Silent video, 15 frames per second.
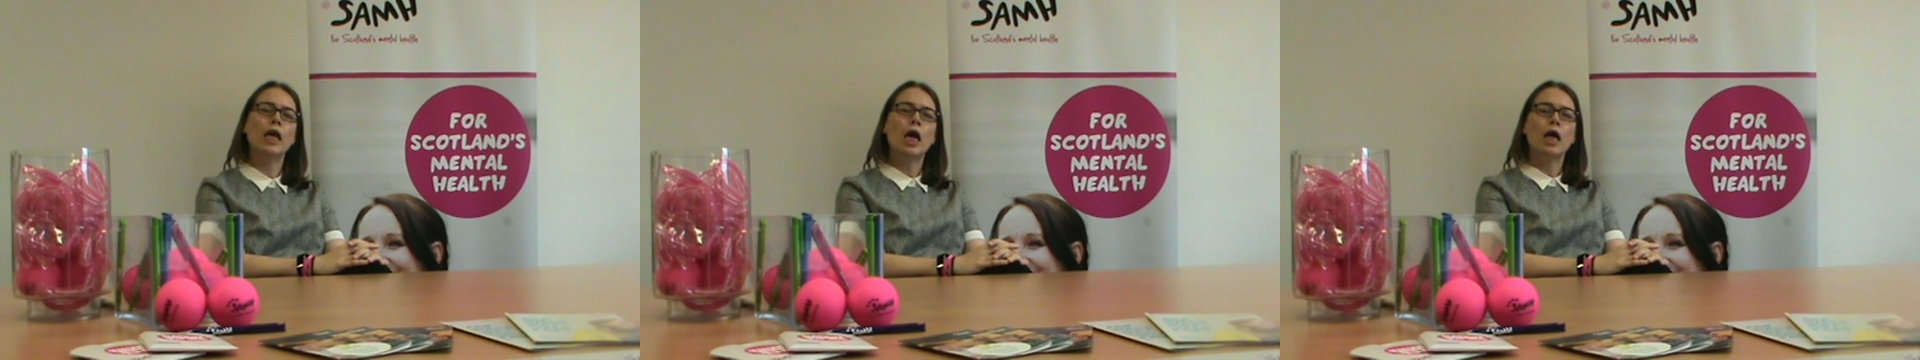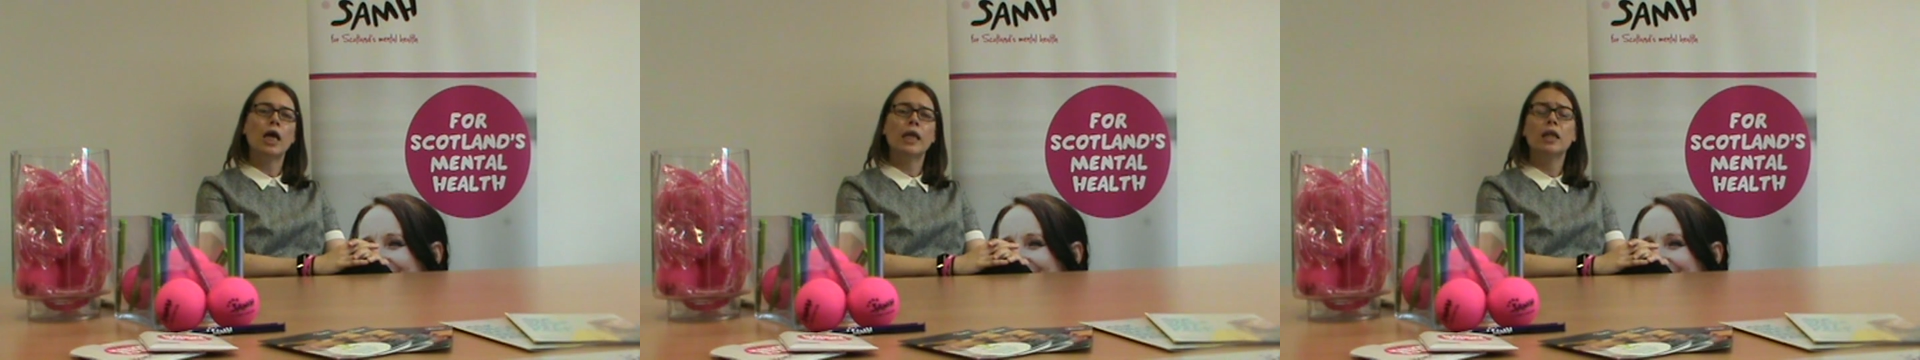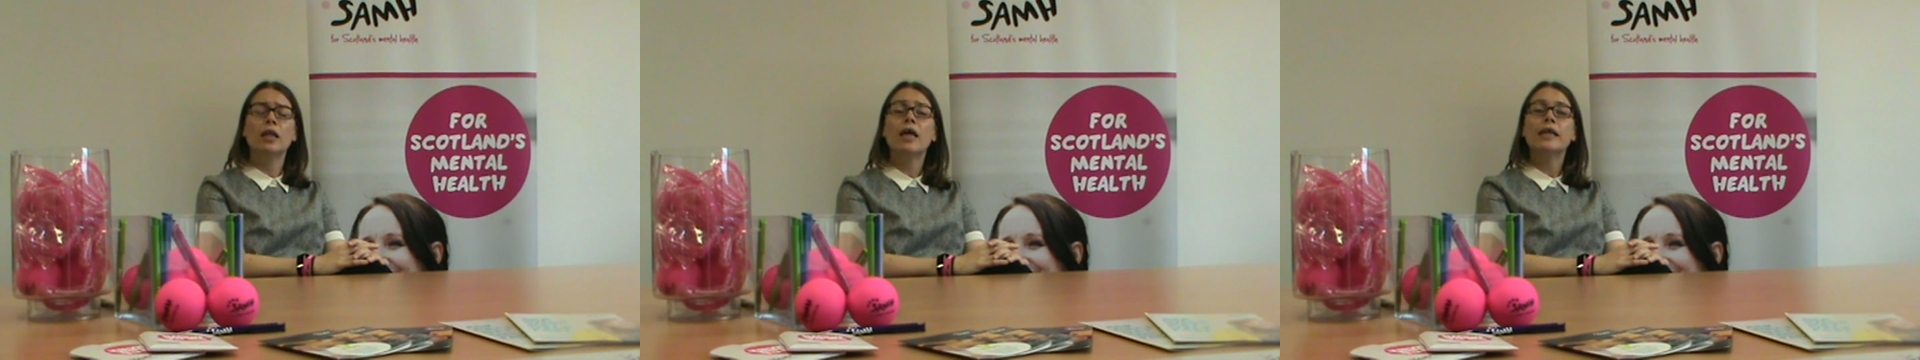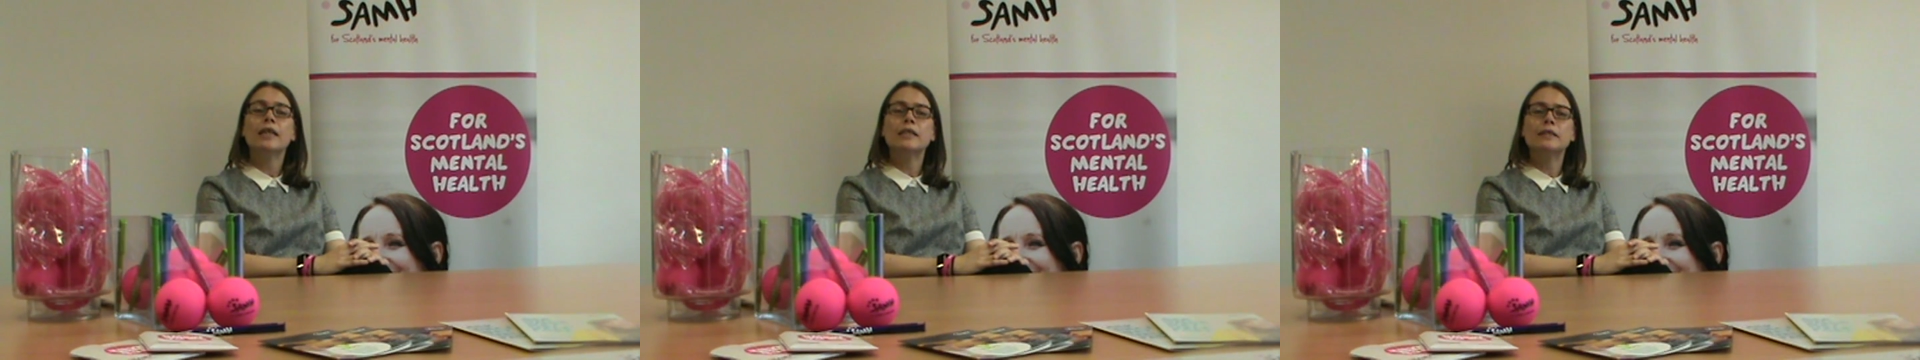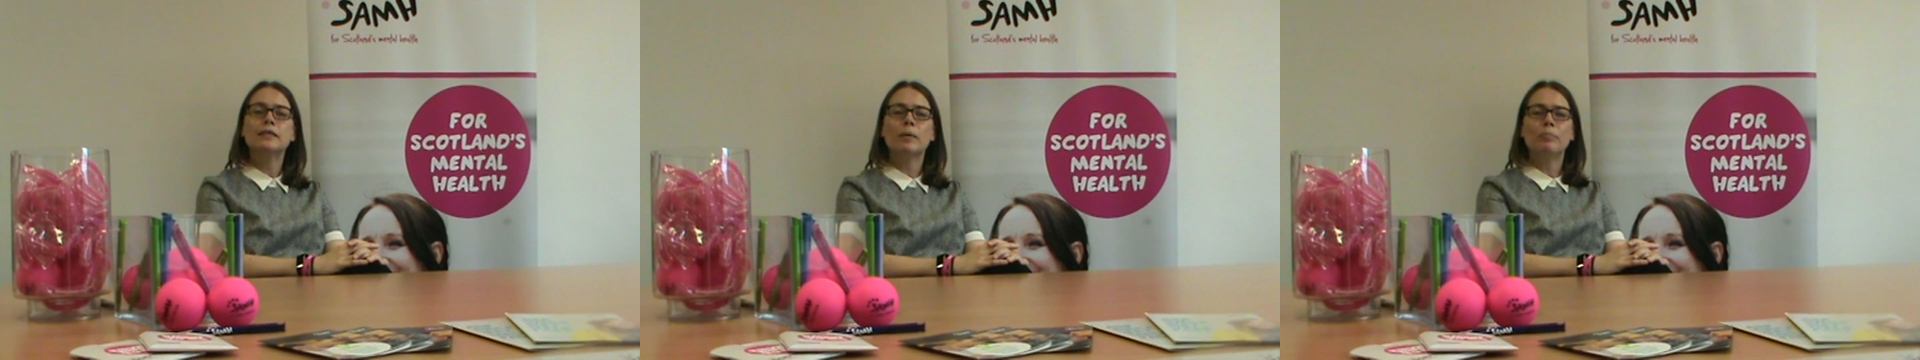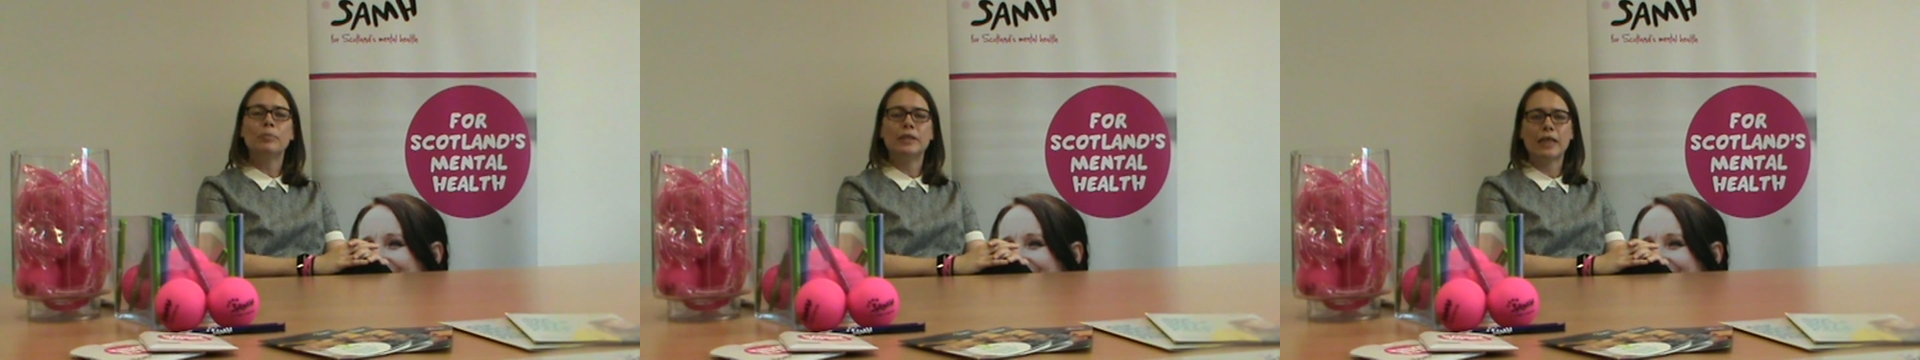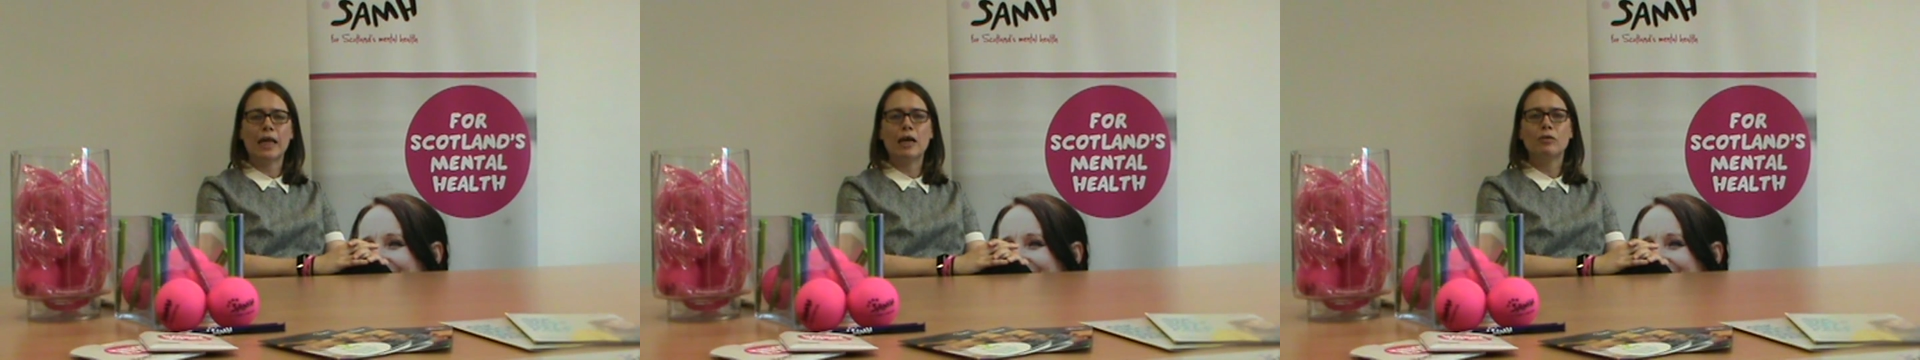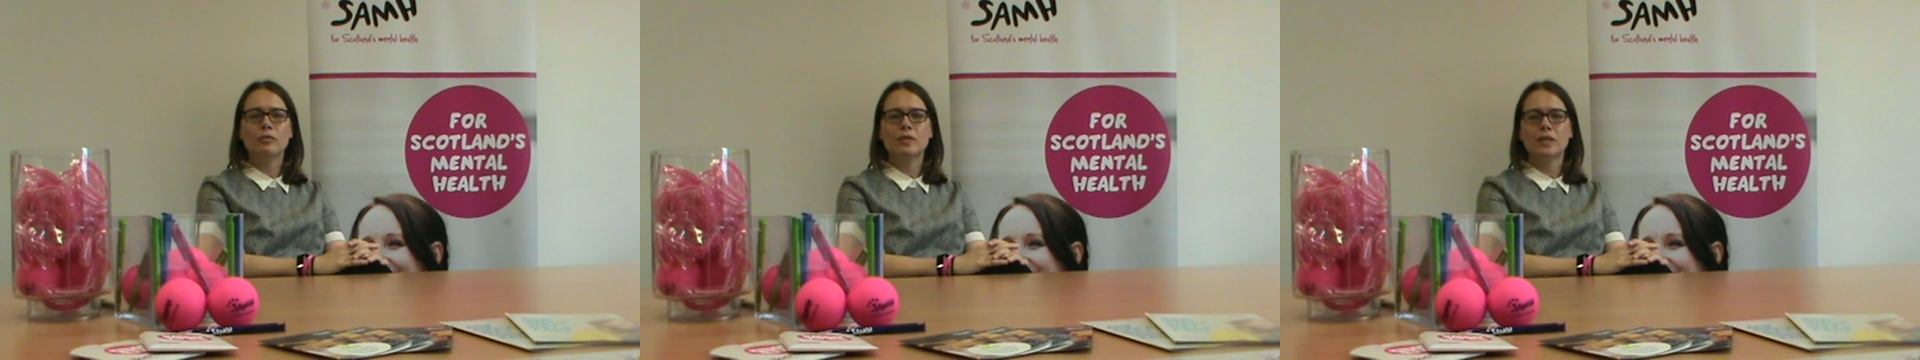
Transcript: enlighten somebody else